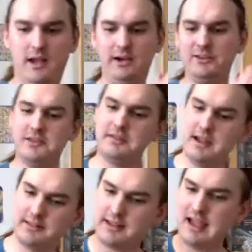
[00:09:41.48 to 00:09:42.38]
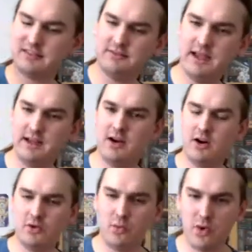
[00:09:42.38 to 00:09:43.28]
here's the thing, the Castlevania
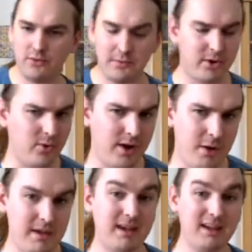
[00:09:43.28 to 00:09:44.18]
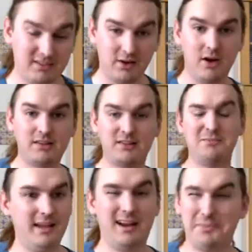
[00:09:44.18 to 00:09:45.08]
artwork from Konami is
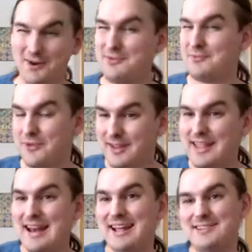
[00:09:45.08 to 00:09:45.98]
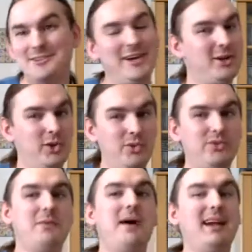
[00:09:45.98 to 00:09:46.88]
awesome, and apart from forgetting to include
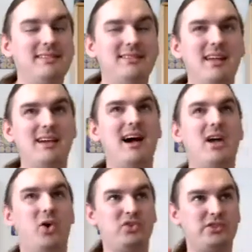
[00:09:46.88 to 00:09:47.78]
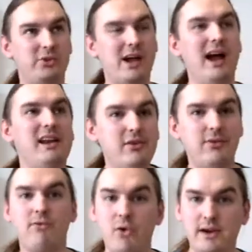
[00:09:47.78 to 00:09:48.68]
them, I think I also kind of
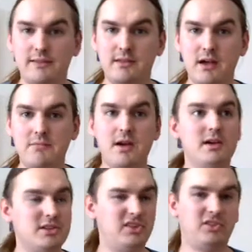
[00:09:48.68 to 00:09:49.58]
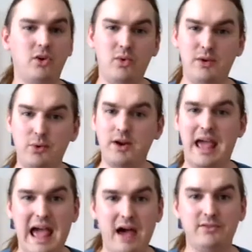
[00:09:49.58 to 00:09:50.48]
avoided them just so we wouldn't
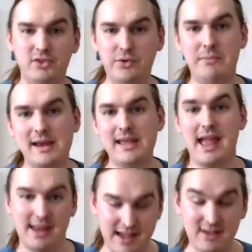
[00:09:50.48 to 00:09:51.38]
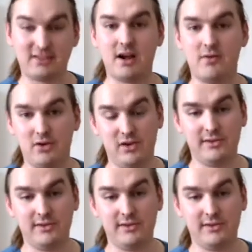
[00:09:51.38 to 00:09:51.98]
have too many NES covers on the